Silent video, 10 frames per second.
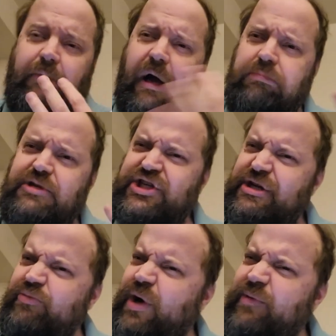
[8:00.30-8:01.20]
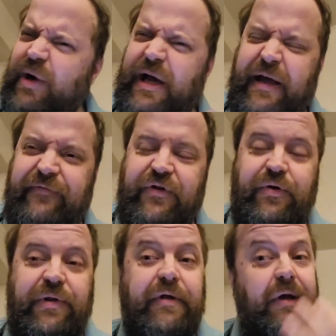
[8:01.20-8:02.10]
well, gee, what do I have to do
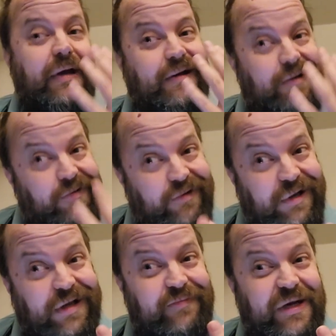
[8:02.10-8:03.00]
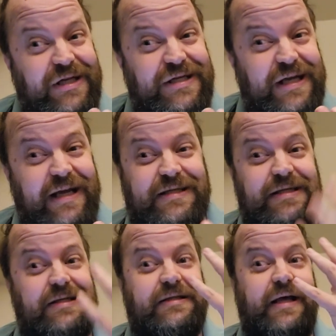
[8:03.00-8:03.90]
with? In many
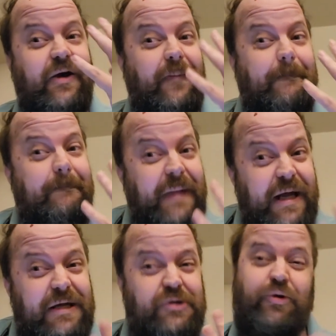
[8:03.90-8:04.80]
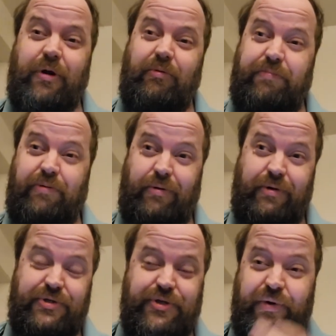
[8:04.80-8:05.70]
states, they are mandatory
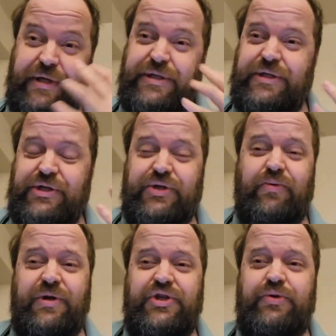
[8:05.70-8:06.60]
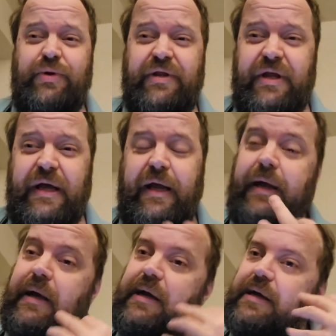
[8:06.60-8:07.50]
reporters, so it isn't just the ones you would think.
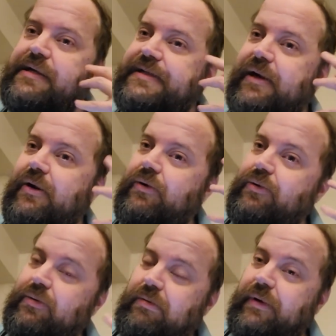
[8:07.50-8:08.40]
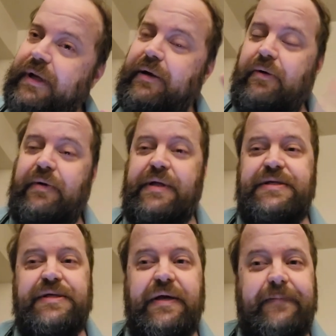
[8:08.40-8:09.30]
So,
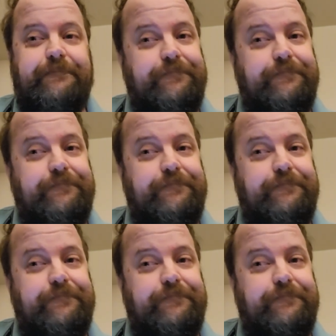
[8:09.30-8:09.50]
it's like,